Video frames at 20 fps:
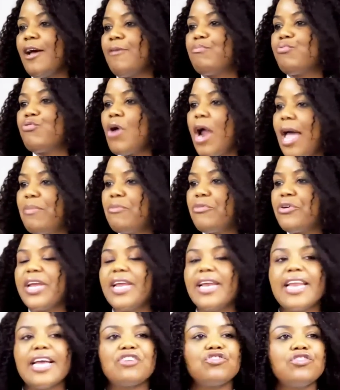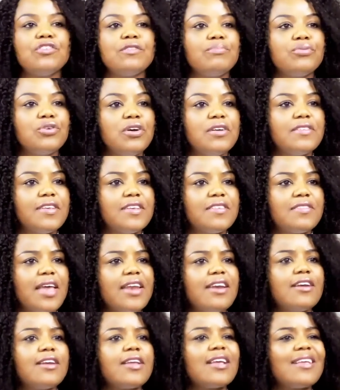primary election process that
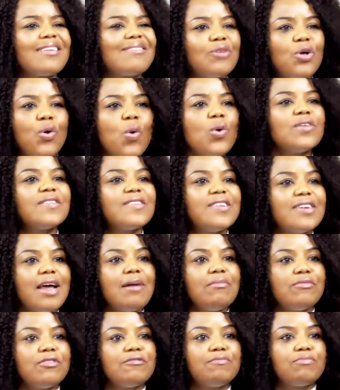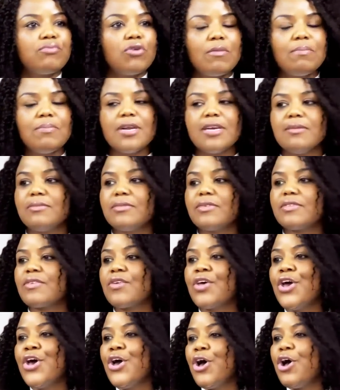had caused a number of problems
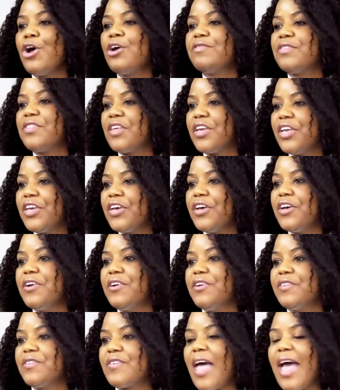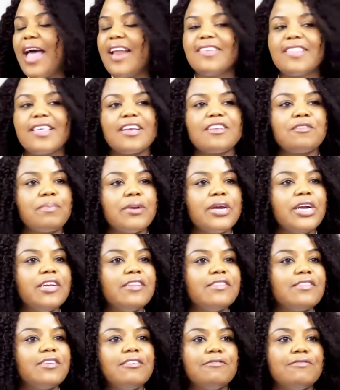over the years. And the
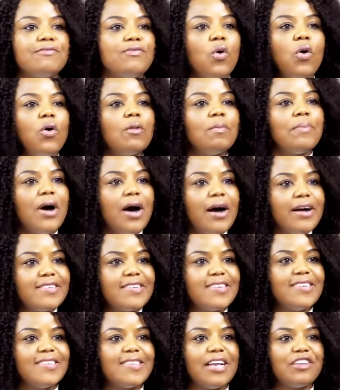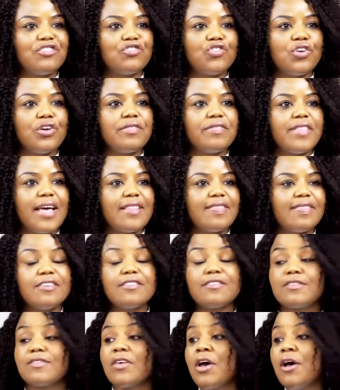experience of all parties has shown that
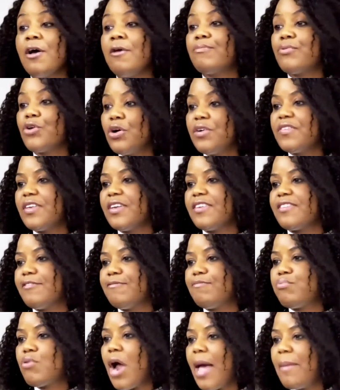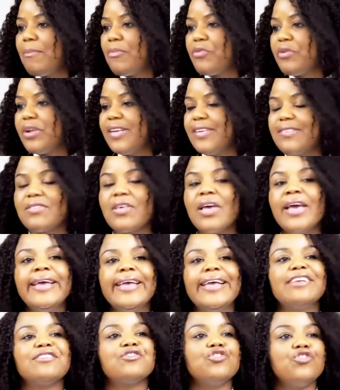this process of primaries
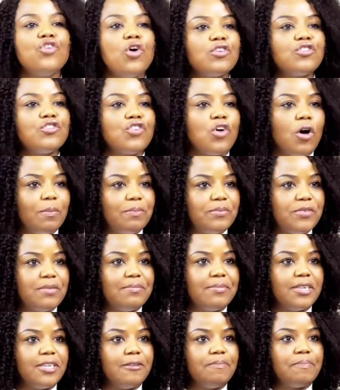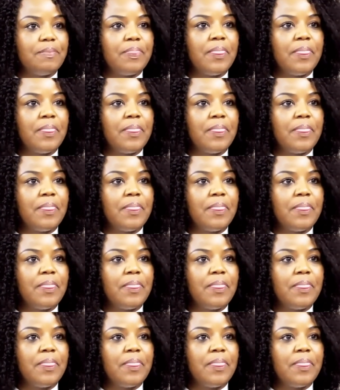is not optimal.